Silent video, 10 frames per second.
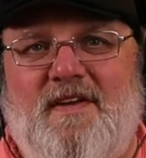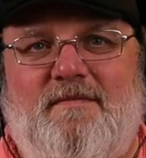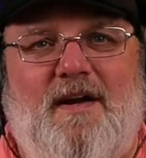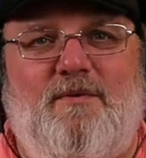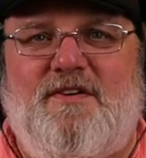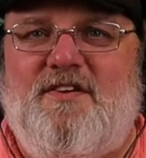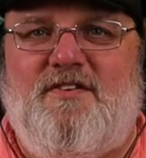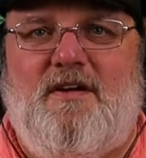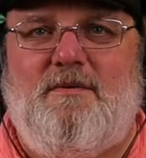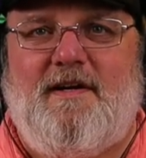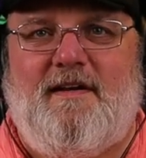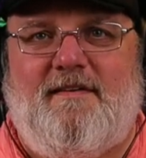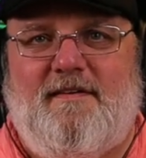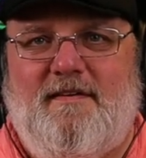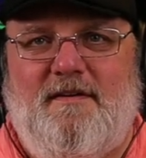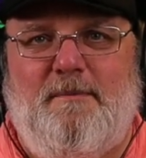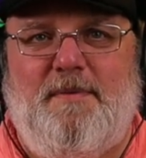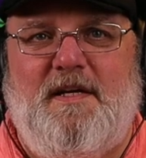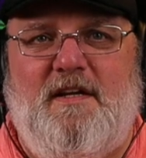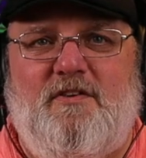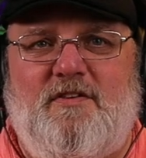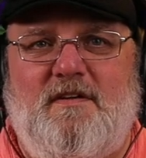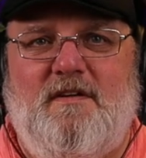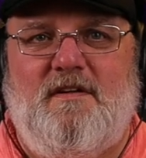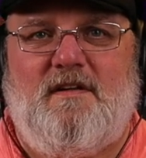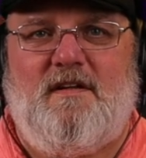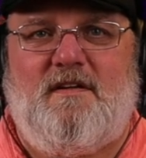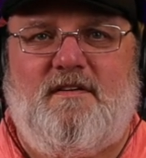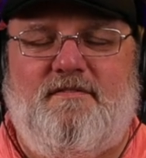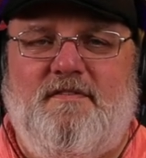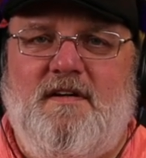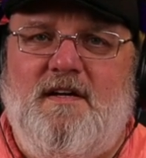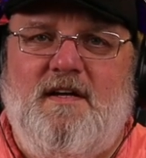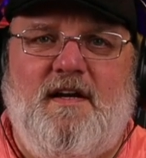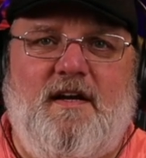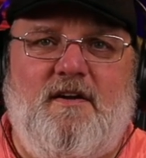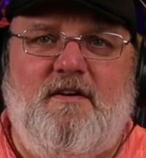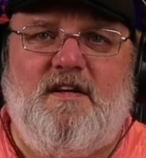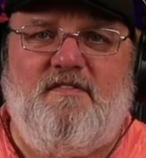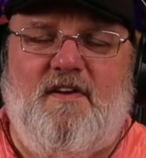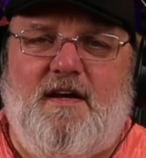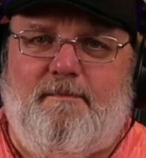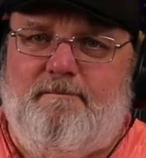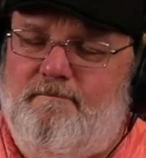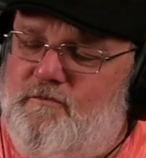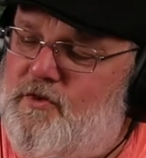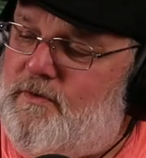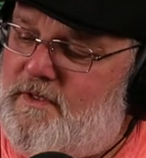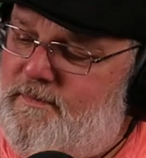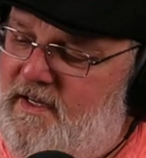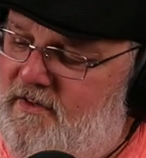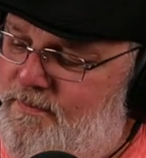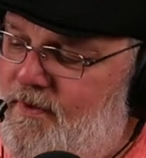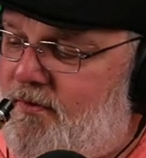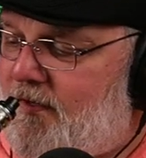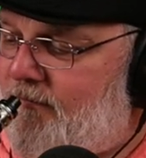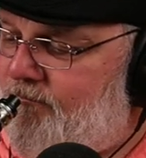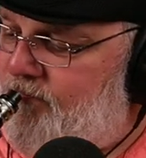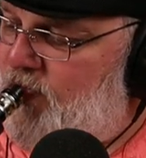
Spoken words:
And my wish is always peace, love, and a hunky vape to eliminate smoking.